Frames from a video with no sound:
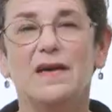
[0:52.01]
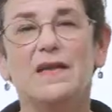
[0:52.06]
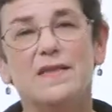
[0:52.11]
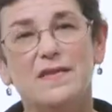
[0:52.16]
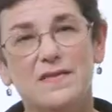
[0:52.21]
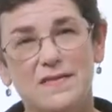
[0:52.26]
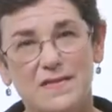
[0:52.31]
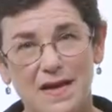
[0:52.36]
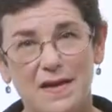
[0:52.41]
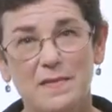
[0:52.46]
The
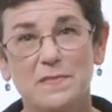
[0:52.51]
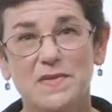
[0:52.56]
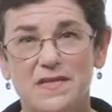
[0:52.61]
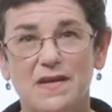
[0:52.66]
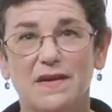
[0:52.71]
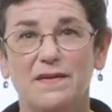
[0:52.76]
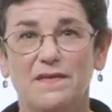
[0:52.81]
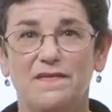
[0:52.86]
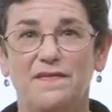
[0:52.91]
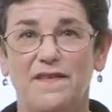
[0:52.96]
same
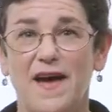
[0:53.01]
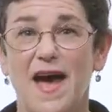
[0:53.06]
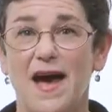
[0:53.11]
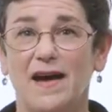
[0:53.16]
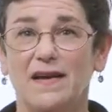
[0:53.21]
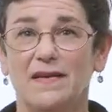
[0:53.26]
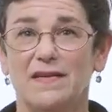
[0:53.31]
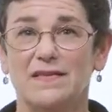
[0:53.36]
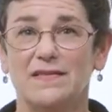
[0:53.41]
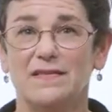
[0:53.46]
set of
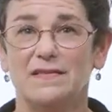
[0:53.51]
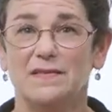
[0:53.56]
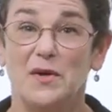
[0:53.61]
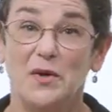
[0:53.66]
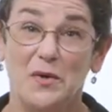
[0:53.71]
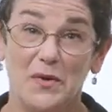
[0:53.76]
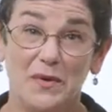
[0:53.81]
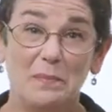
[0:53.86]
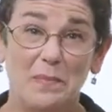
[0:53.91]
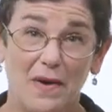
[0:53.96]
facts, a
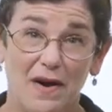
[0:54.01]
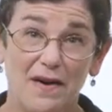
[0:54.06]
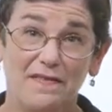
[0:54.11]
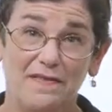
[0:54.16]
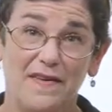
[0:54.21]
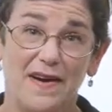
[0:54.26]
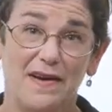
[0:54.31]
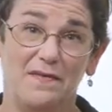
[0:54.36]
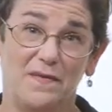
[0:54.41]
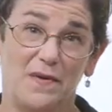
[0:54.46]
good bar
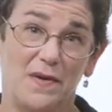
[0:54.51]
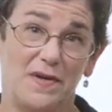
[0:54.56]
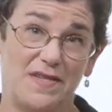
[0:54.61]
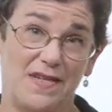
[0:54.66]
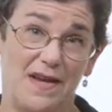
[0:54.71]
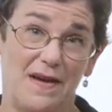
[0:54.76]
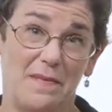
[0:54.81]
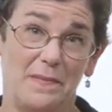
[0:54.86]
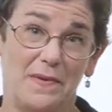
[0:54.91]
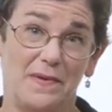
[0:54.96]
fight, for
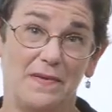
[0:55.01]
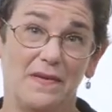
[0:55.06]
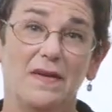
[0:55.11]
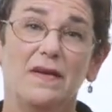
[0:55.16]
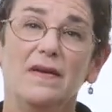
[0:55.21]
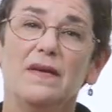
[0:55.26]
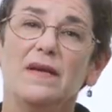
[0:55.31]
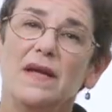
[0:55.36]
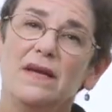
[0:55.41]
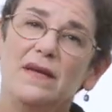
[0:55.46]
example,
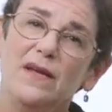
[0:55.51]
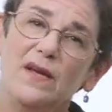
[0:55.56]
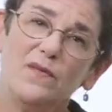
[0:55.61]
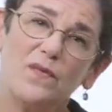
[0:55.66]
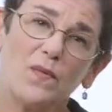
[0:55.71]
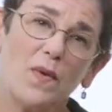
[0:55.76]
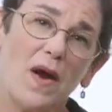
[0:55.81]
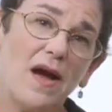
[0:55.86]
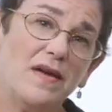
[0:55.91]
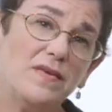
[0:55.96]
can give
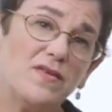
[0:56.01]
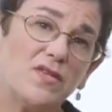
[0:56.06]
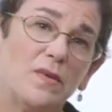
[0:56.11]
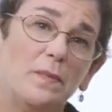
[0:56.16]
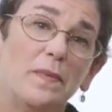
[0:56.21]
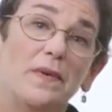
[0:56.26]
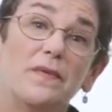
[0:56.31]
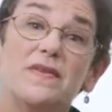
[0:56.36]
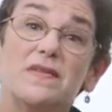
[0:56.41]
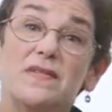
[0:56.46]
rise to
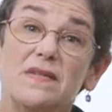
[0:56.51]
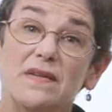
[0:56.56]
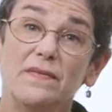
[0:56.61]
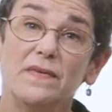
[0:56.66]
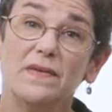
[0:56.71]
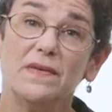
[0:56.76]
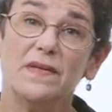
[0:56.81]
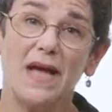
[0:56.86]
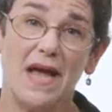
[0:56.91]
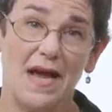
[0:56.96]
both
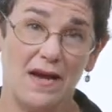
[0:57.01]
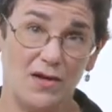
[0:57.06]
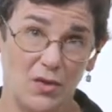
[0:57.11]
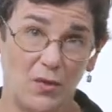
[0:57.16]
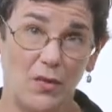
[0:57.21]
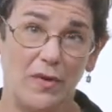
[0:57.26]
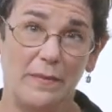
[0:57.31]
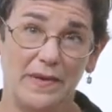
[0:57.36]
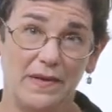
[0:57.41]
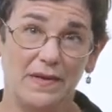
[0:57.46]
civil and
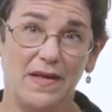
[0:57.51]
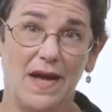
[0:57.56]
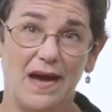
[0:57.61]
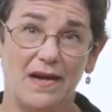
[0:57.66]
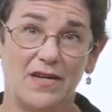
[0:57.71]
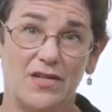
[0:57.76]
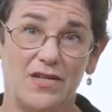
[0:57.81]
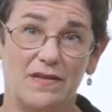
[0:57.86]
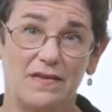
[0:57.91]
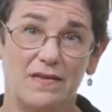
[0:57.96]
criminal
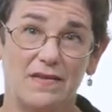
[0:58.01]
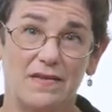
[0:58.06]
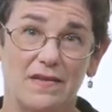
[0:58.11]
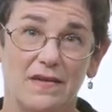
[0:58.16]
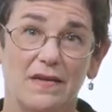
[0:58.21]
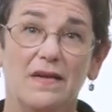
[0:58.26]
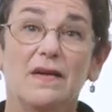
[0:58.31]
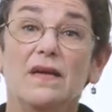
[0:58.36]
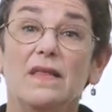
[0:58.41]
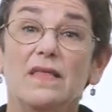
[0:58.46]
actions.
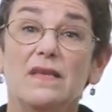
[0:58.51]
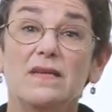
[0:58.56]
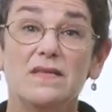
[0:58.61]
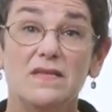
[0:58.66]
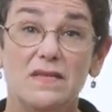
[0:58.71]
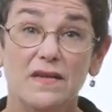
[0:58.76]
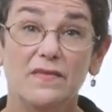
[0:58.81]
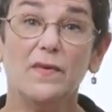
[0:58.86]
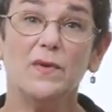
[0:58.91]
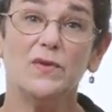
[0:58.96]
The
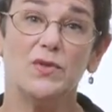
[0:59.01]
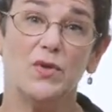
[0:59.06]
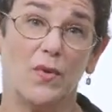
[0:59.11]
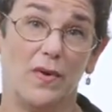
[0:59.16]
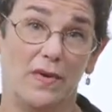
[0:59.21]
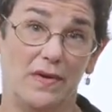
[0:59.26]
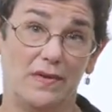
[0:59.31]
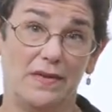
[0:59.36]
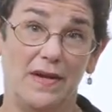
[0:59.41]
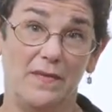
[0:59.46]
civil
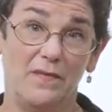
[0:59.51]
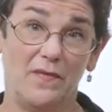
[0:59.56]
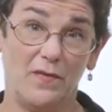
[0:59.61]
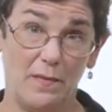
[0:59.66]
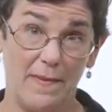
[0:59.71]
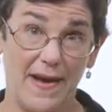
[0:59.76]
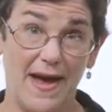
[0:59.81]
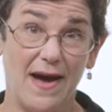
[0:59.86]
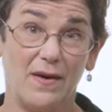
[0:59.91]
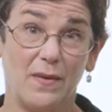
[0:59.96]
tort claim for
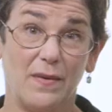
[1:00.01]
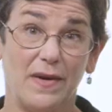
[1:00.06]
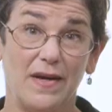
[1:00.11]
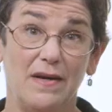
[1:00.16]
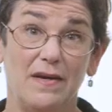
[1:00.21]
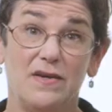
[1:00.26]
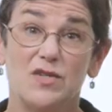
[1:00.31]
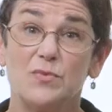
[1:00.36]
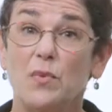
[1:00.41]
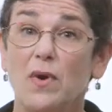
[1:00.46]

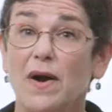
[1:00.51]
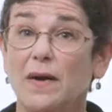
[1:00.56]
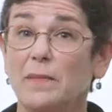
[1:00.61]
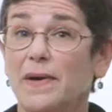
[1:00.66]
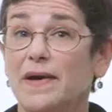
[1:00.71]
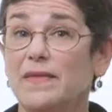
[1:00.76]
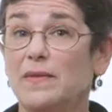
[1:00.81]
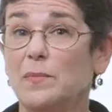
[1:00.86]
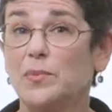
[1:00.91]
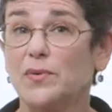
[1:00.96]
battery is brought
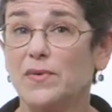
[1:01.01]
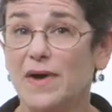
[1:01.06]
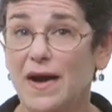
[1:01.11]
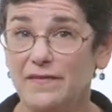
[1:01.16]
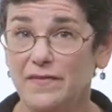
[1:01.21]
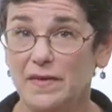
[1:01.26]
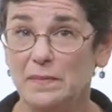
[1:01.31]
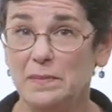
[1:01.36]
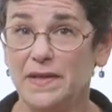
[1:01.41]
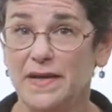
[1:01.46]
by the
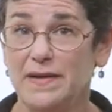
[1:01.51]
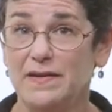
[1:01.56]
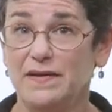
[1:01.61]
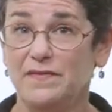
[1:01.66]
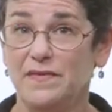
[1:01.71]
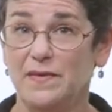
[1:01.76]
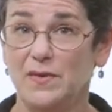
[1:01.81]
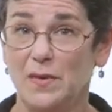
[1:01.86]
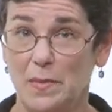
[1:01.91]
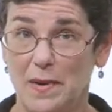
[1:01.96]
private
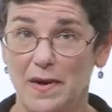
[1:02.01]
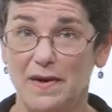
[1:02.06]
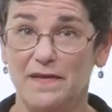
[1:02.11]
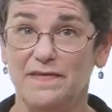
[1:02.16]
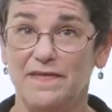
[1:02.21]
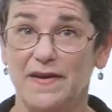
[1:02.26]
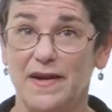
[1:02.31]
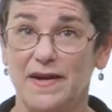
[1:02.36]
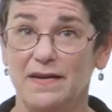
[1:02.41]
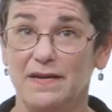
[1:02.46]
plaintiff in the bar
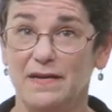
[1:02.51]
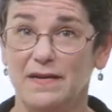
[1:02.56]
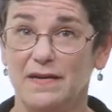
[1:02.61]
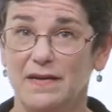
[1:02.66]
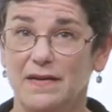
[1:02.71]
fight.